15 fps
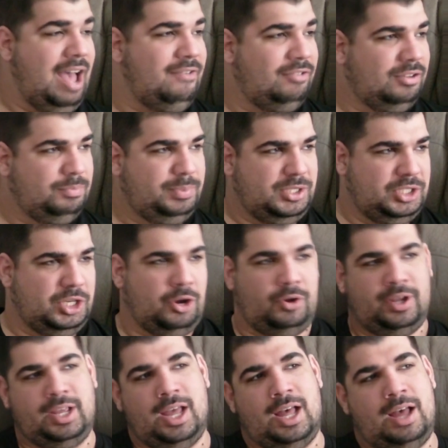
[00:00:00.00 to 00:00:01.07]
I will be
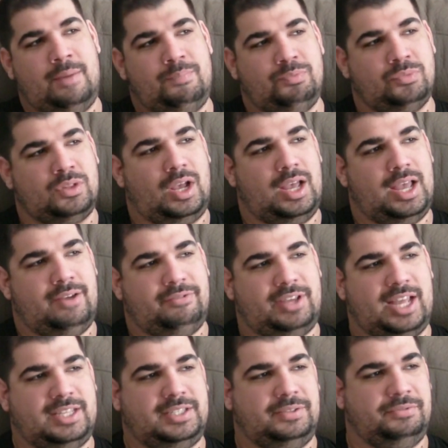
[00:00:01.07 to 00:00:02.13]
showing I've
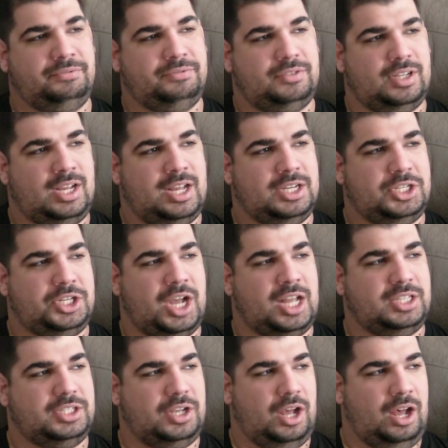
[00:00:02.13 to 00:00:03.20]
got some
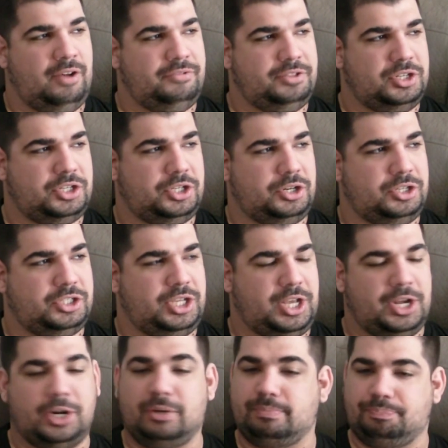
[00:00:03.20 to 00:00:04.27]
shots of the shirts
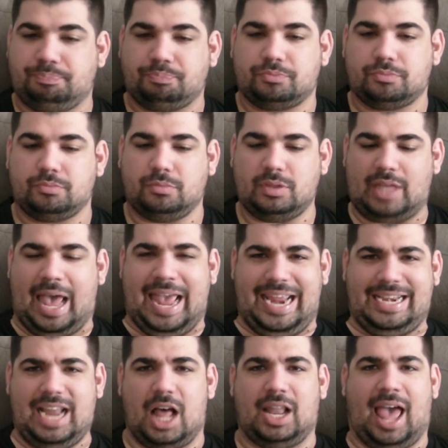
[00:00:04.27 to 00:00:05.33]
here,
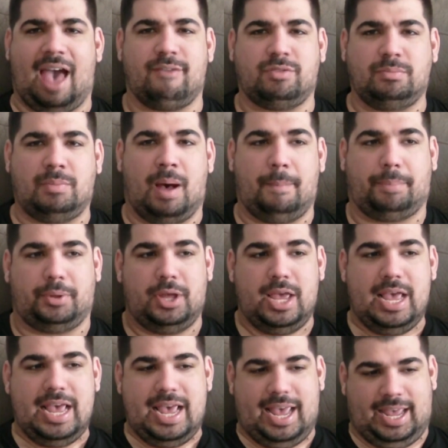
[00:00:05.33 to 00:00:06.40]
and I'll have them up
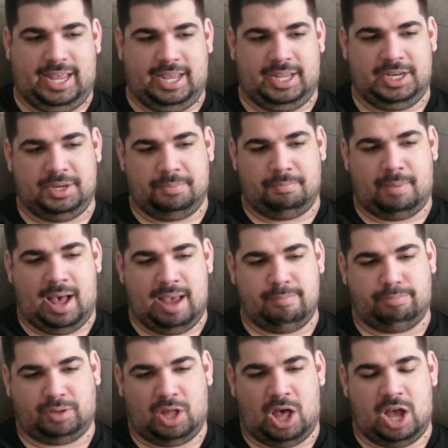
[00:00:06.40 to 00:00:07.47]
in my
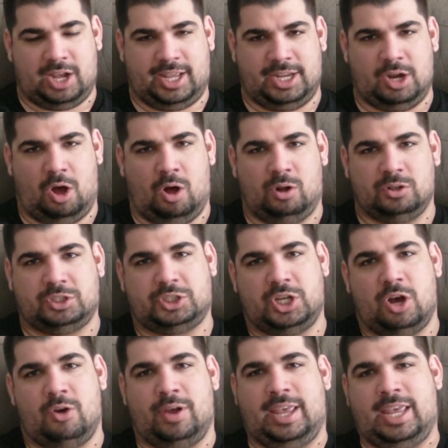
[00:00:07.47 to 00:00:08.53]
blog and
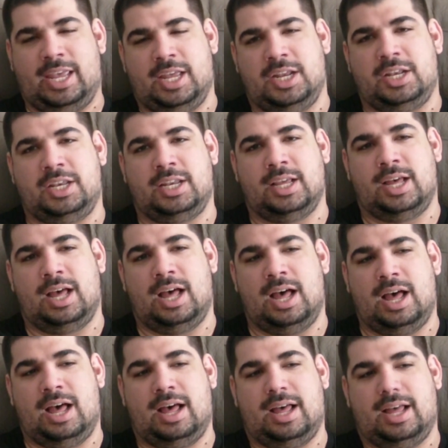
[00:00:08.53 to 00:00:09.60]
also in
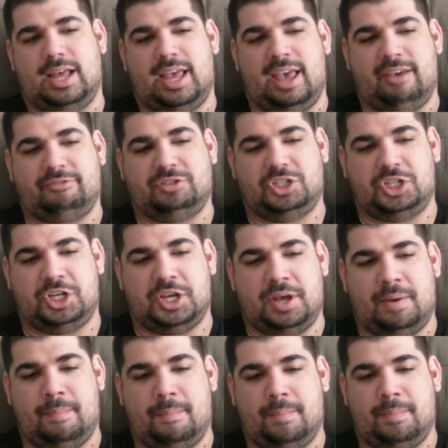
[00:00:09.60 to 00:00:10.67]
the
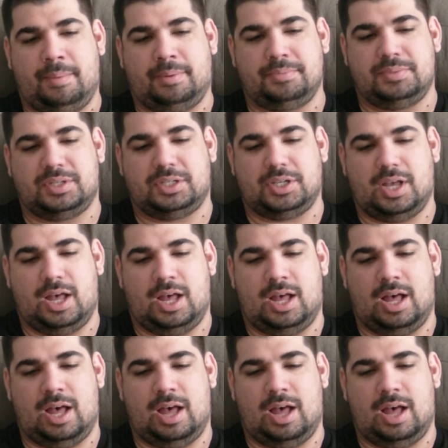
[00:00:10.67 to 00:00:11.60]
FGM's